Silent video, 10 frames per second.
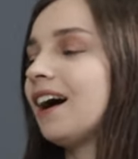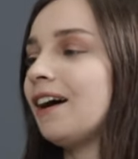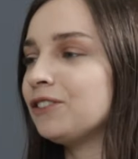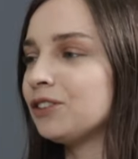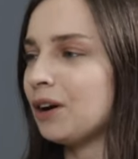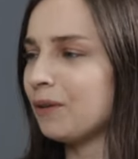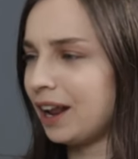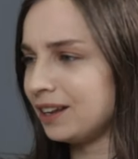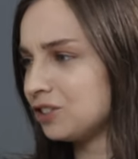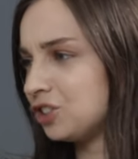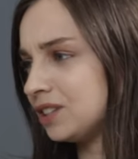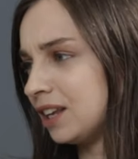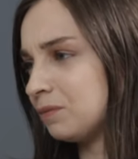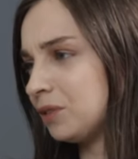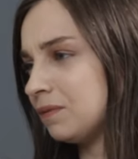After the round ends, she
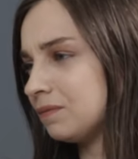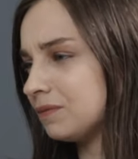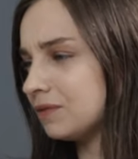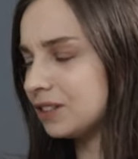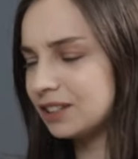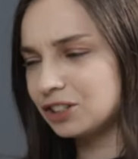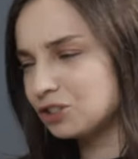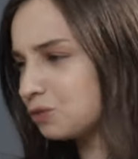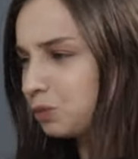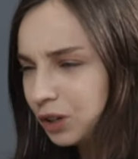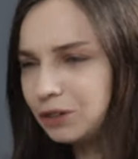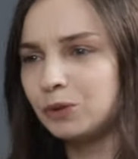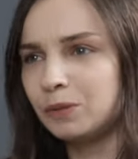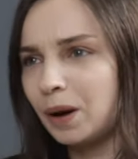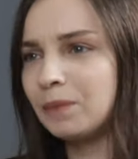sent me, we,
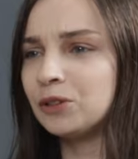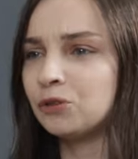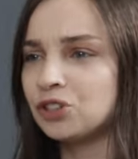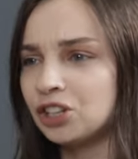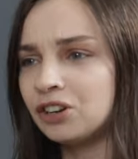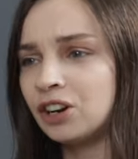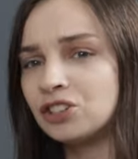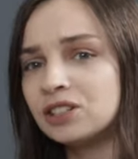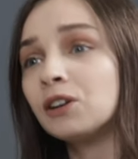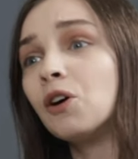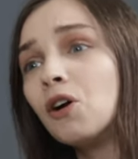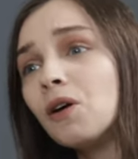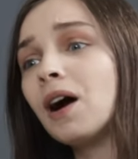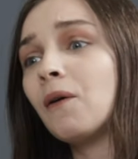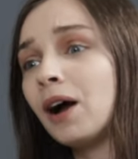we bumped into each other, and she's like,
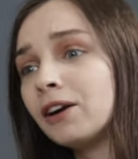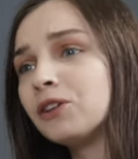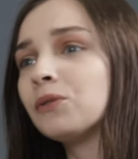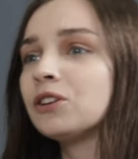oh, how are you?